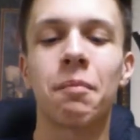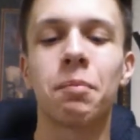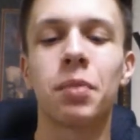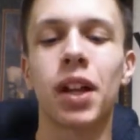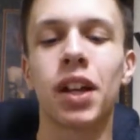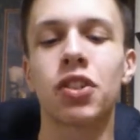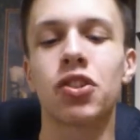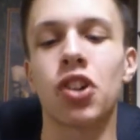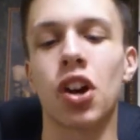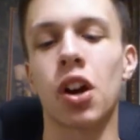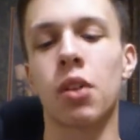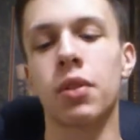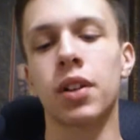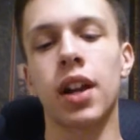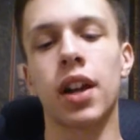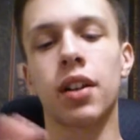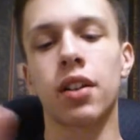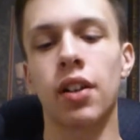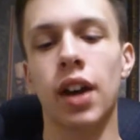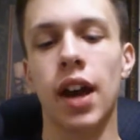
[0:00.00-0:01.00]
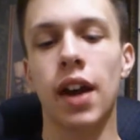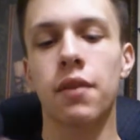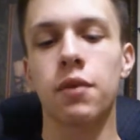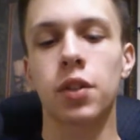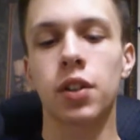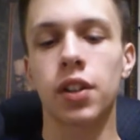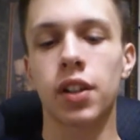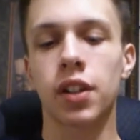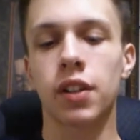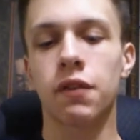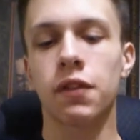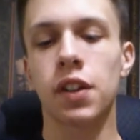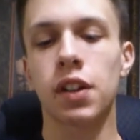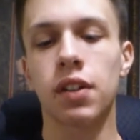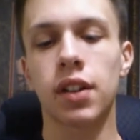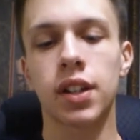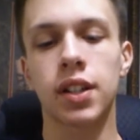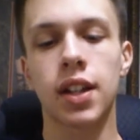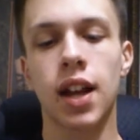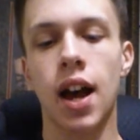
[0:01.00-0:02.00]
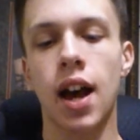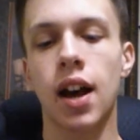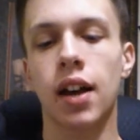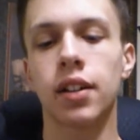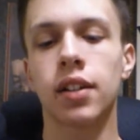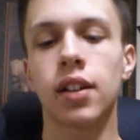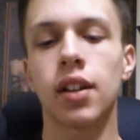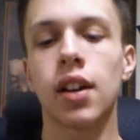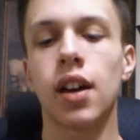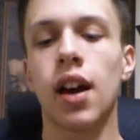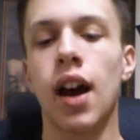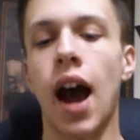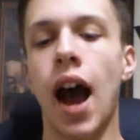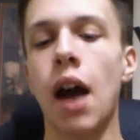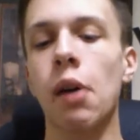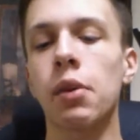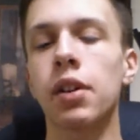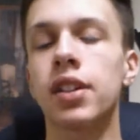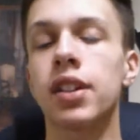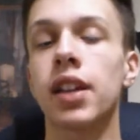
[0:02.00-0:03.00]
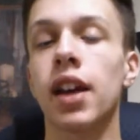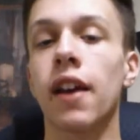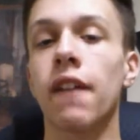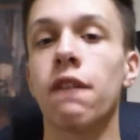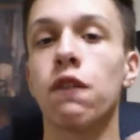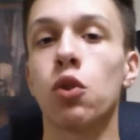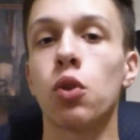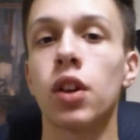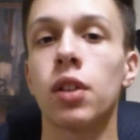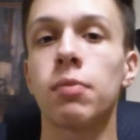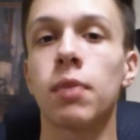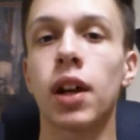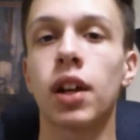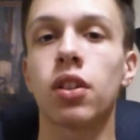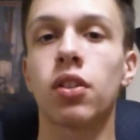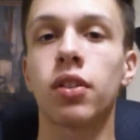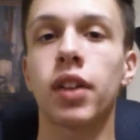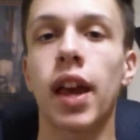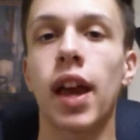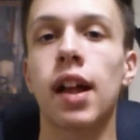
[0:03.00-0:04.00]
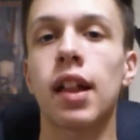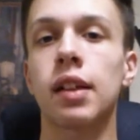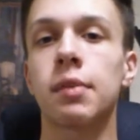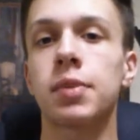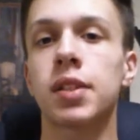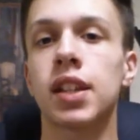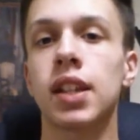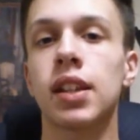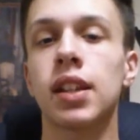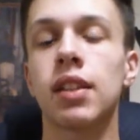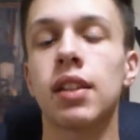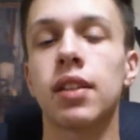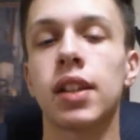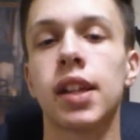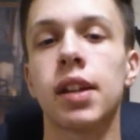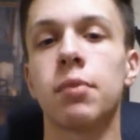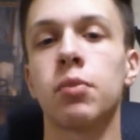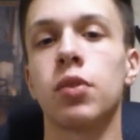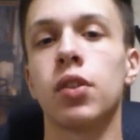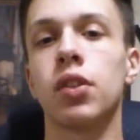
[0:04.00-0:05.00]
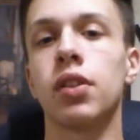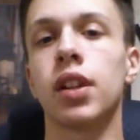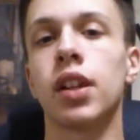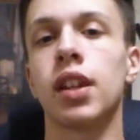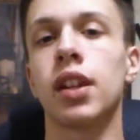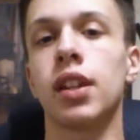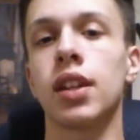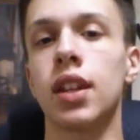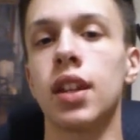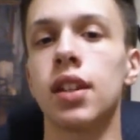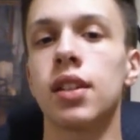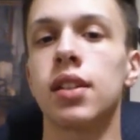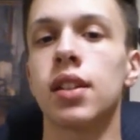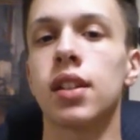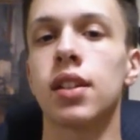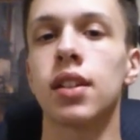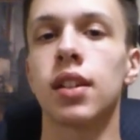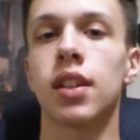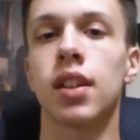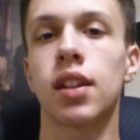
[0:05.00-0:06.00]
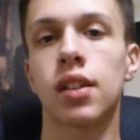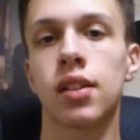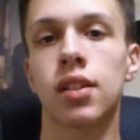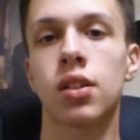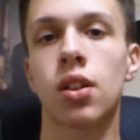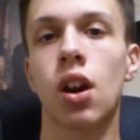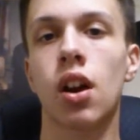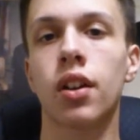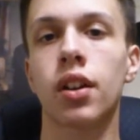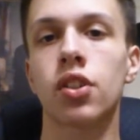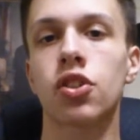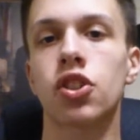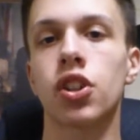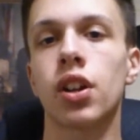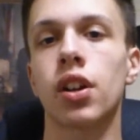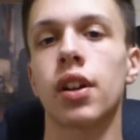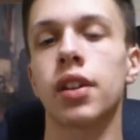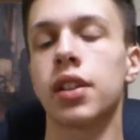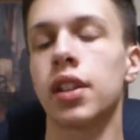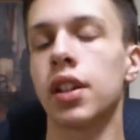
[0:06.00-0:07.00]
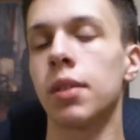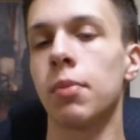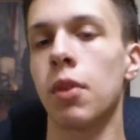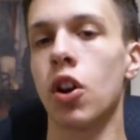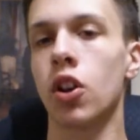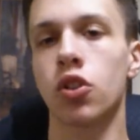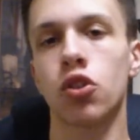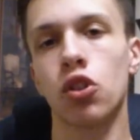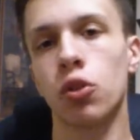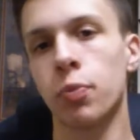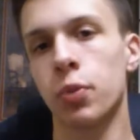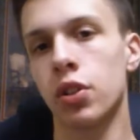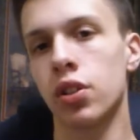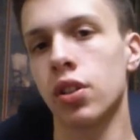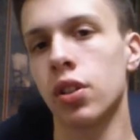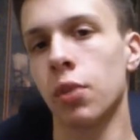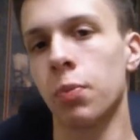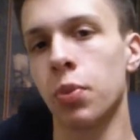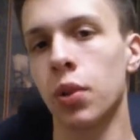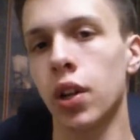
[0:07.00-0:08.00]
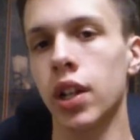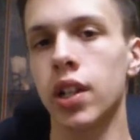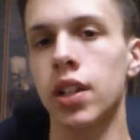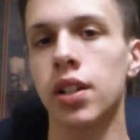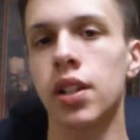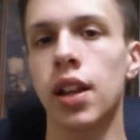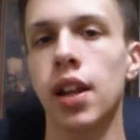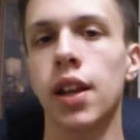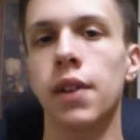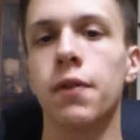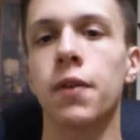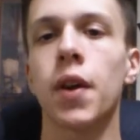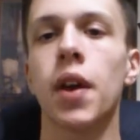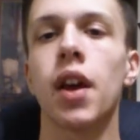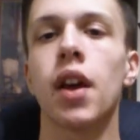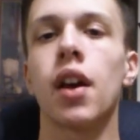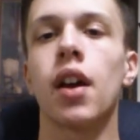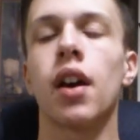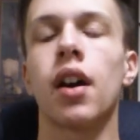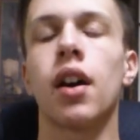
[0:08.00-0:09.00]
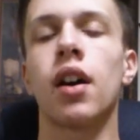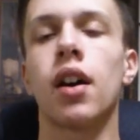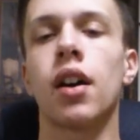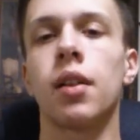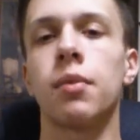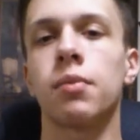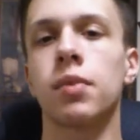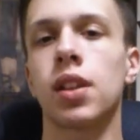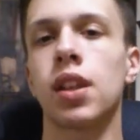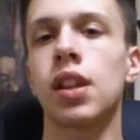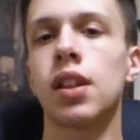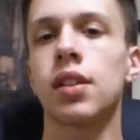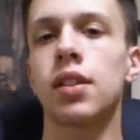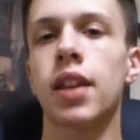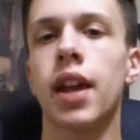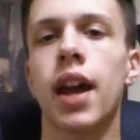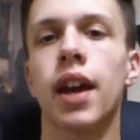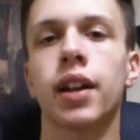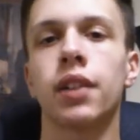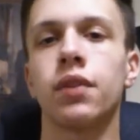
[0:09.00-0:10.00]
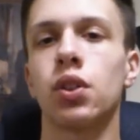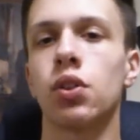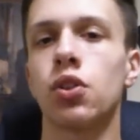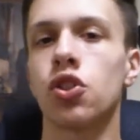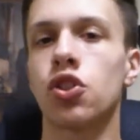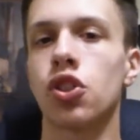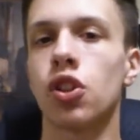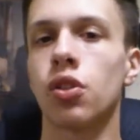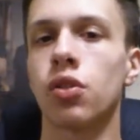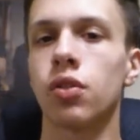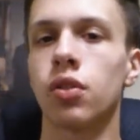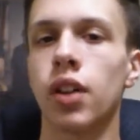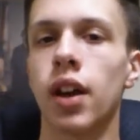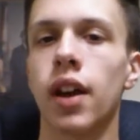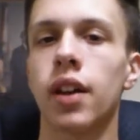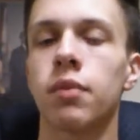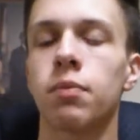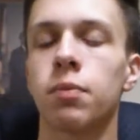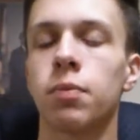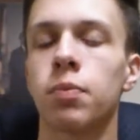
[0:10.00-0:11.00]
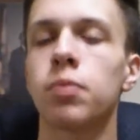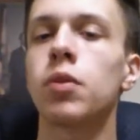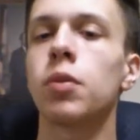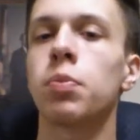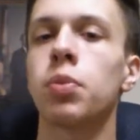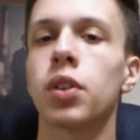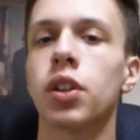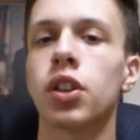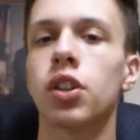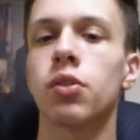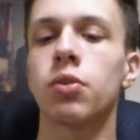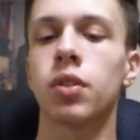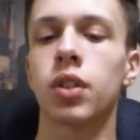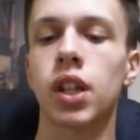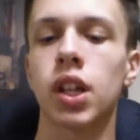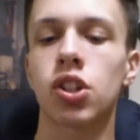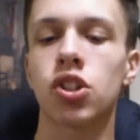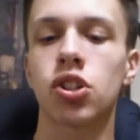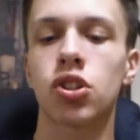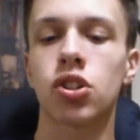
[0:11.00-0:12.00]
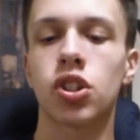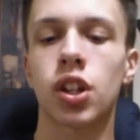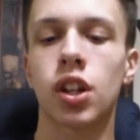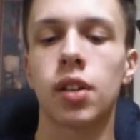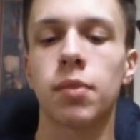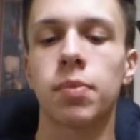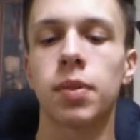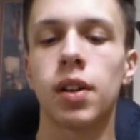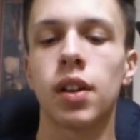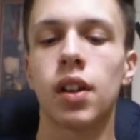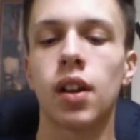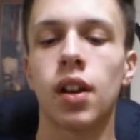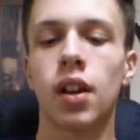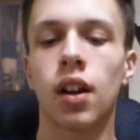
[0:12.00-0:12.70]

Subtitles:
Blake Jarwin, I don't have really any feelings on. I would say avoid Michael Gallup. CeeDee Lamb really eats into his target share. I think Amari Cooper's still pretty safe. He and Dak have always had a pretty good relationship.